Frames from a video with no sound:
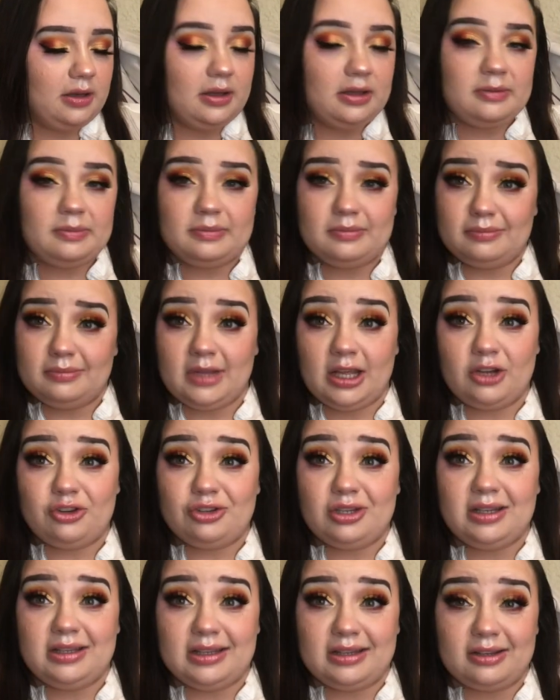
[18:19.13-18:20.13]
Let's
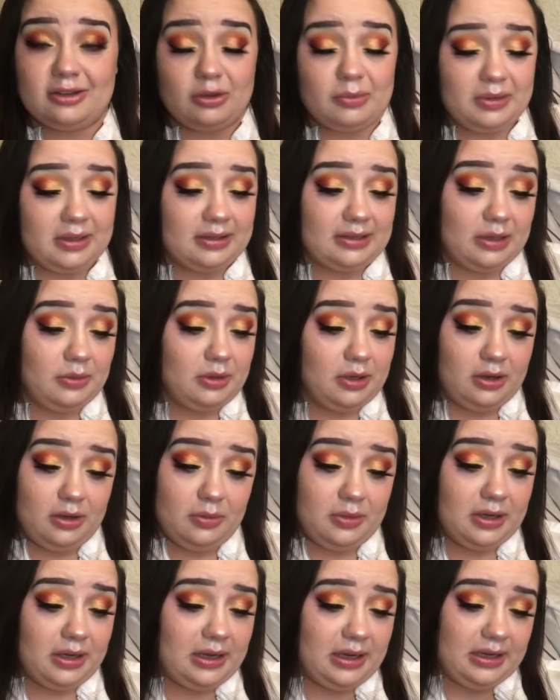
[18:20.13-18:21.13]
actually take this open because I want to know
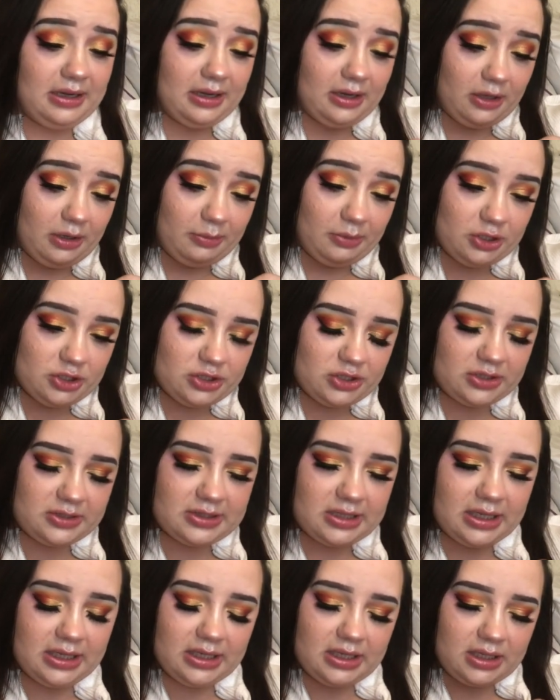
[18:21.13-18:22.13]
what a $90 brush looks
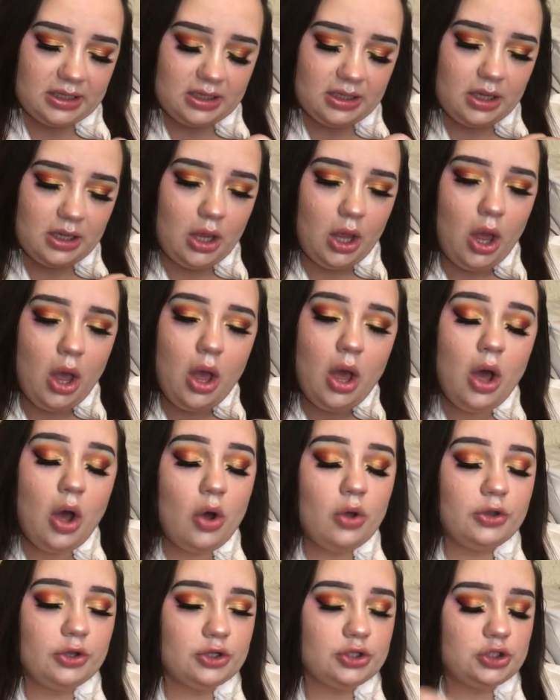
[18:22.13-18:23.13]
like.
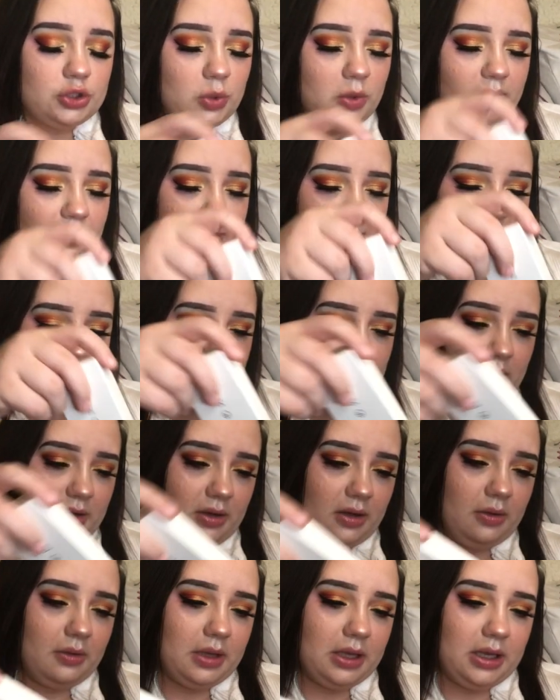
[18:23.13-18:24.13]
Oh, there's 2 of them in here.
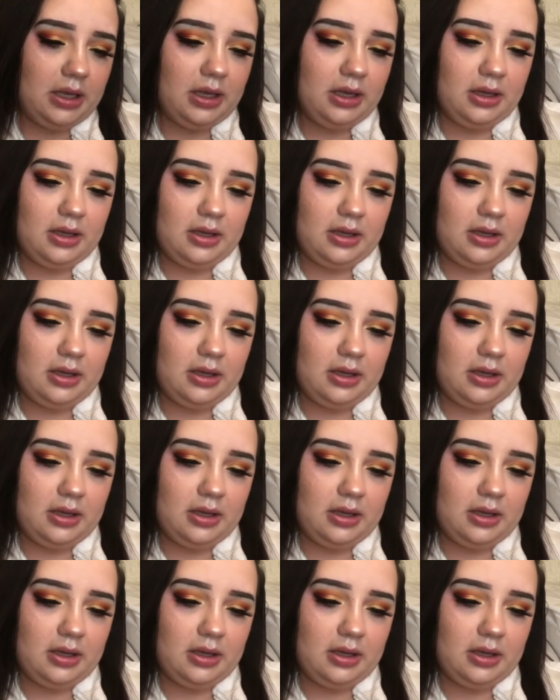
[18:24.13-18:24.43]
Okay.